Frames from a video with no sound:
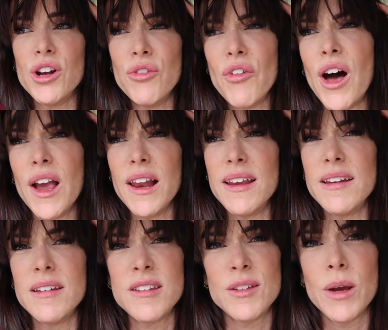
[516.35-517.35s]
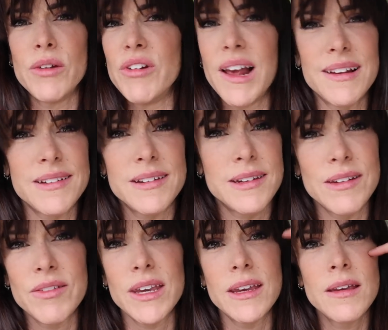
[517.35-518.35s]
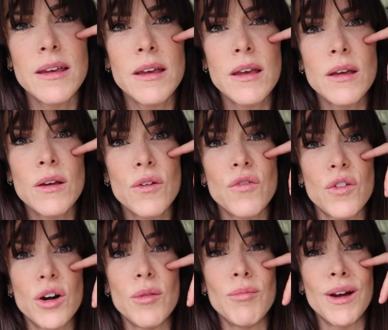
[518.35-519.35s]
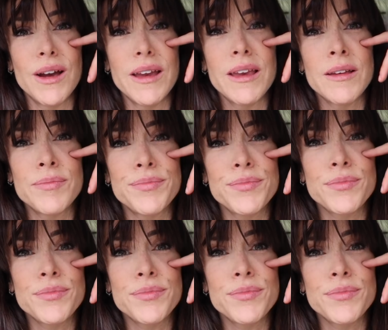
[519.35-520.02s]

Love Island, some kind of reality TV for my